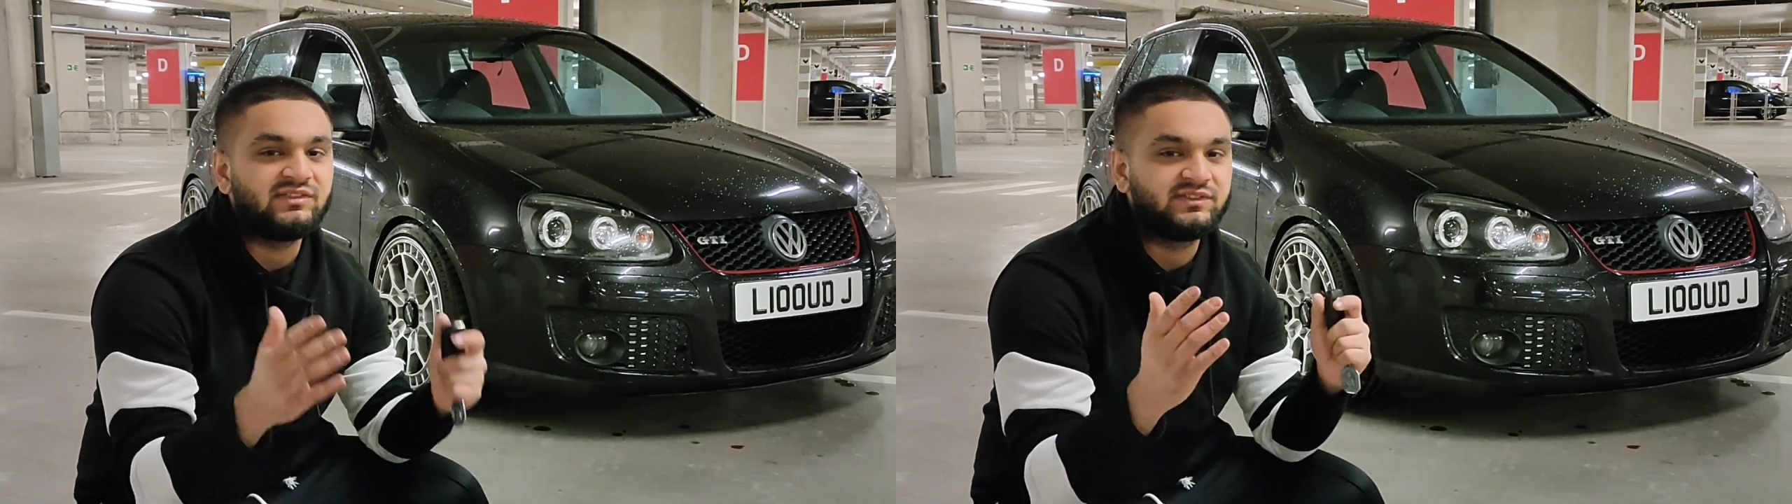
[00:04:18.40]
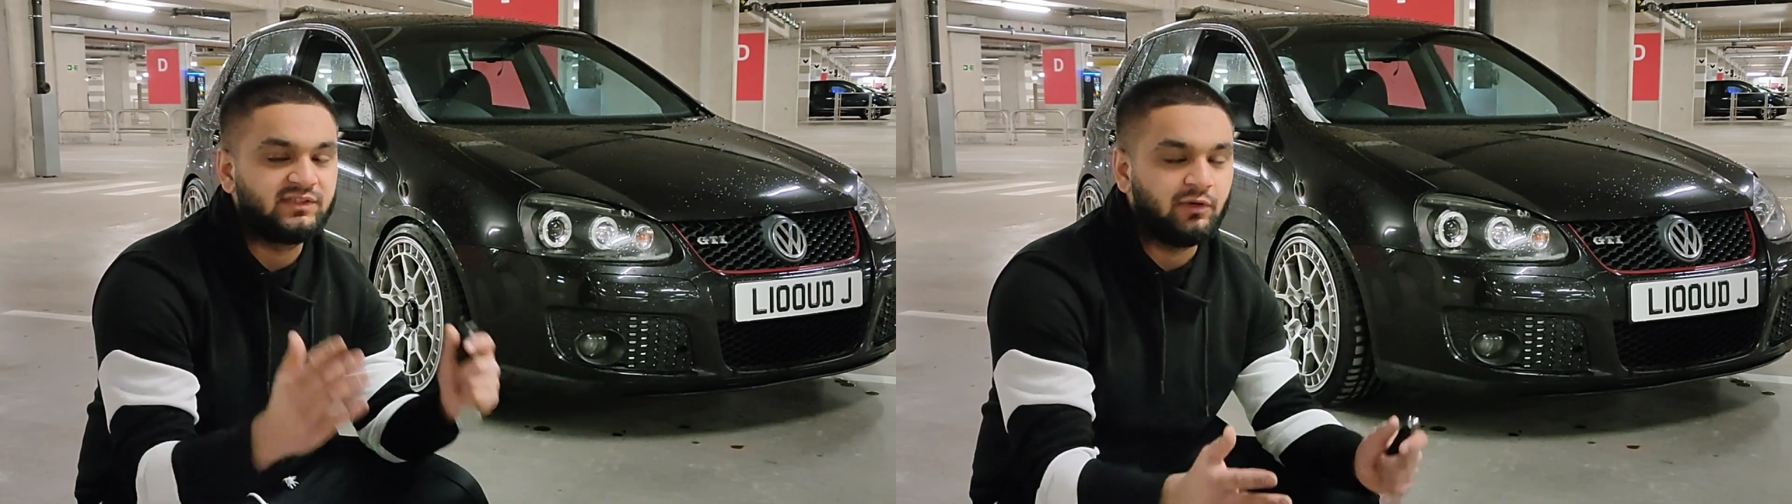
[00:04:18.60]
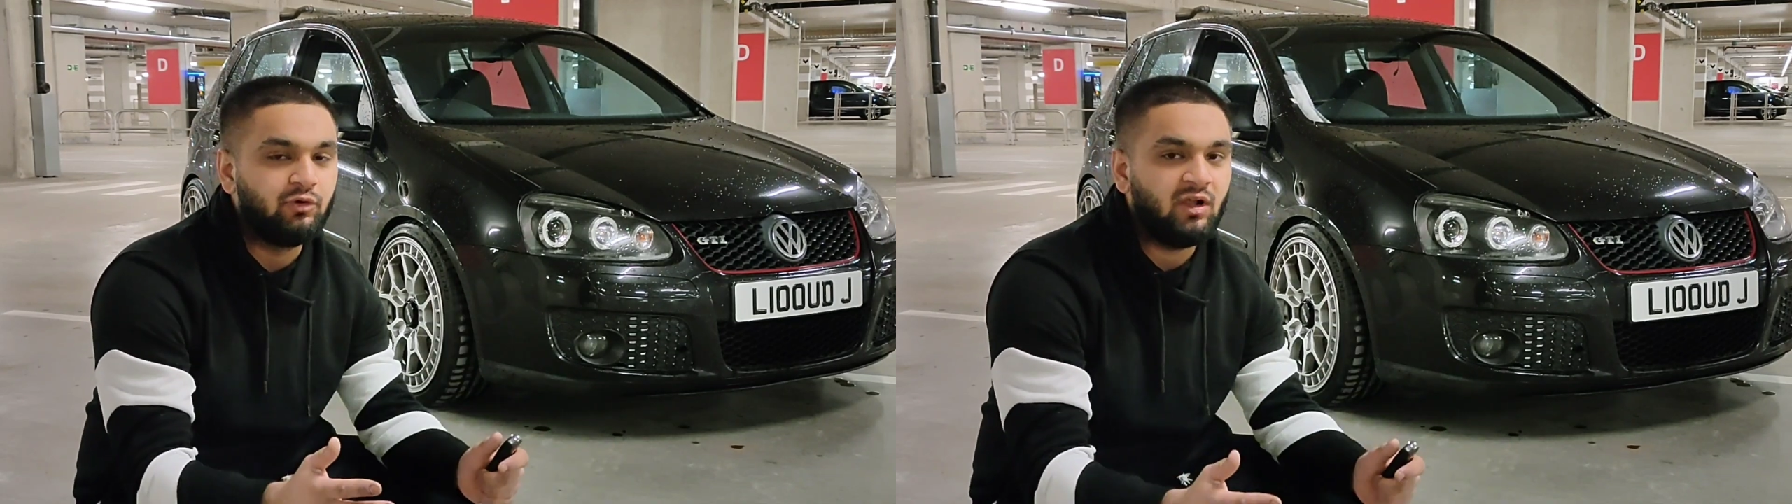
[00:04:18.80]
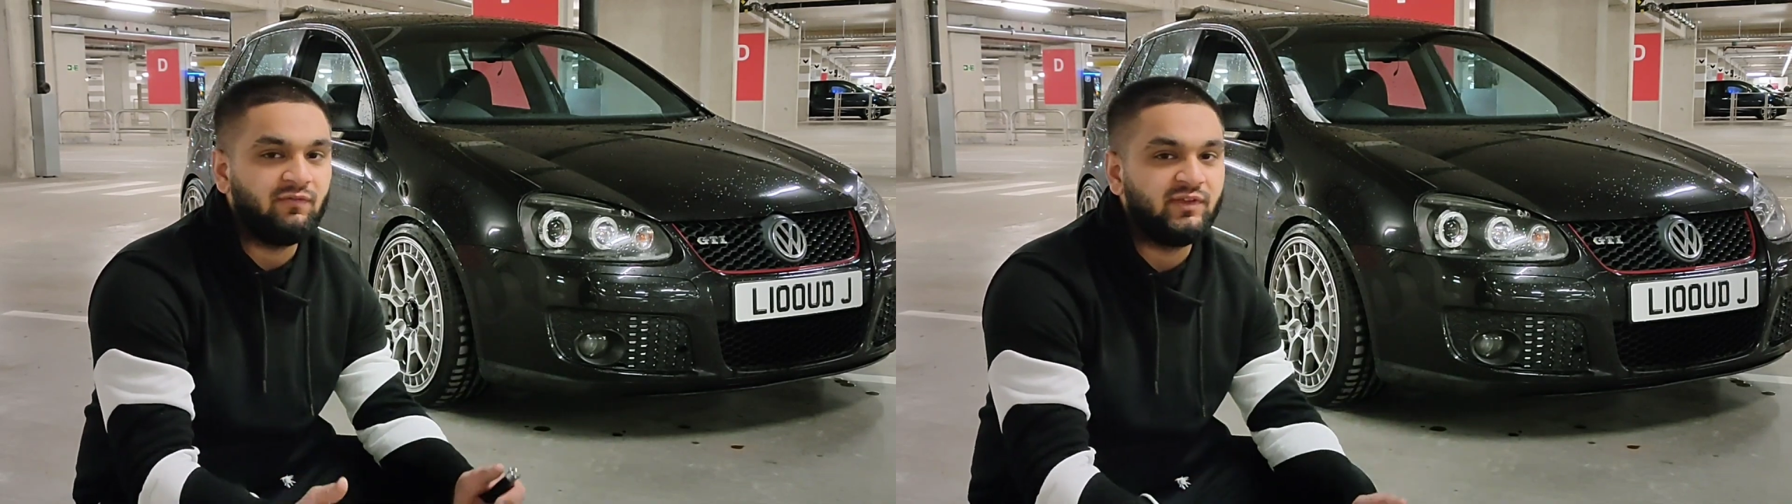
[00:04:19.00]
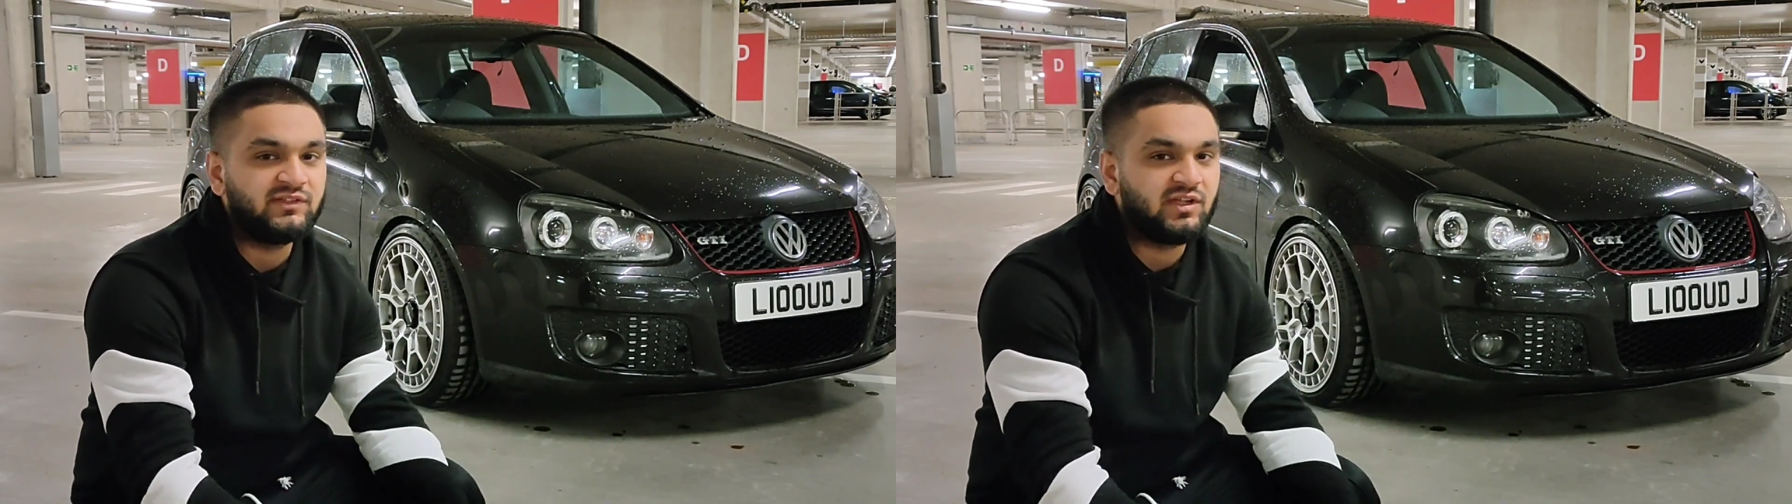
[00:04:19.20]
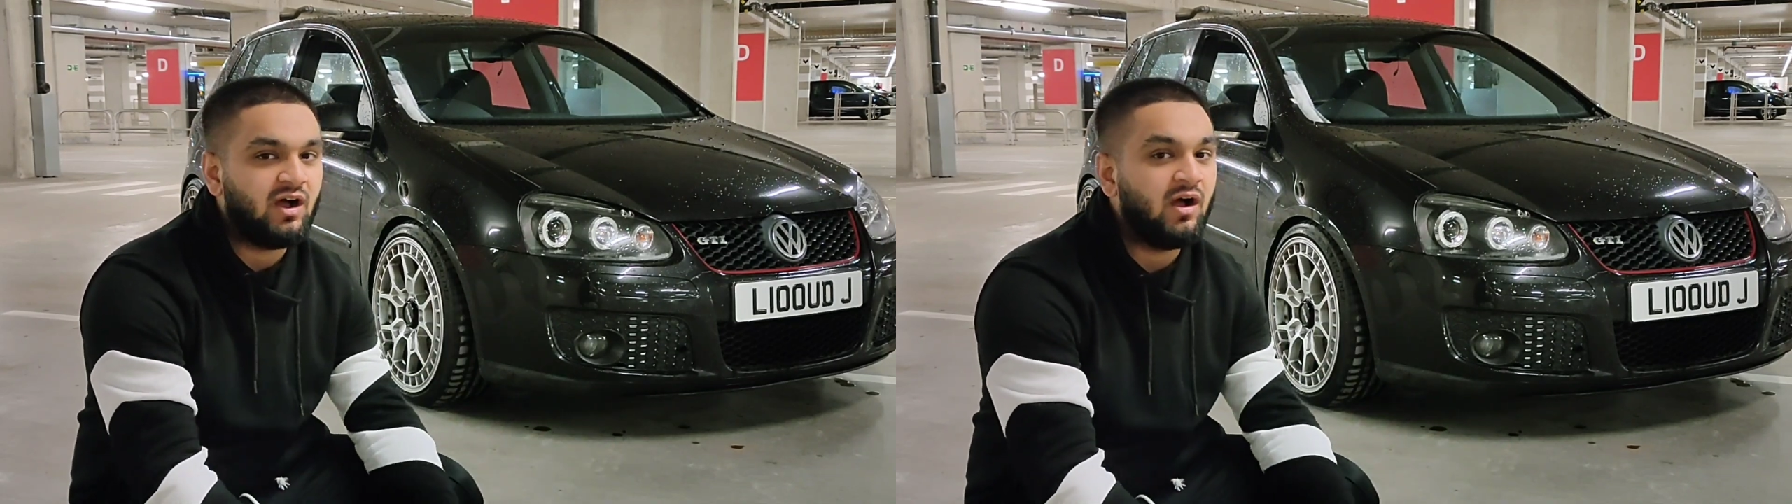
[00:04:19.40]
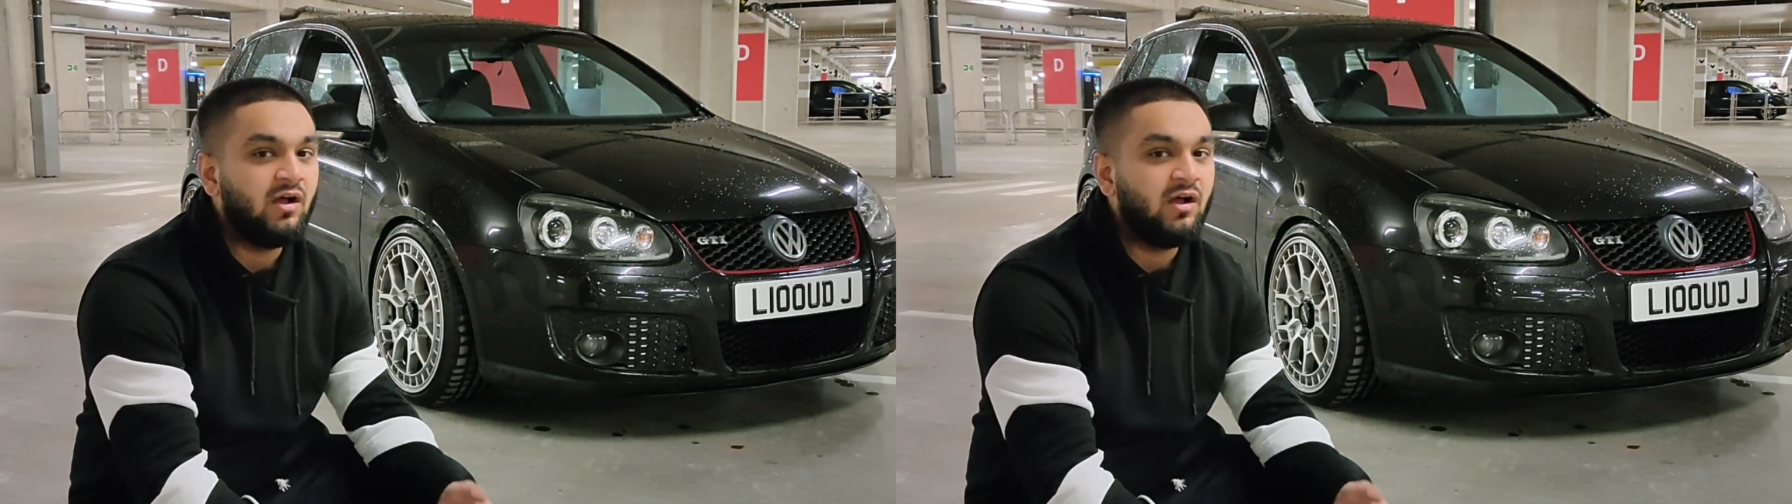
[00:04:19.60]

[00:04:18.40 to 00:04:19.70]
I still love this car.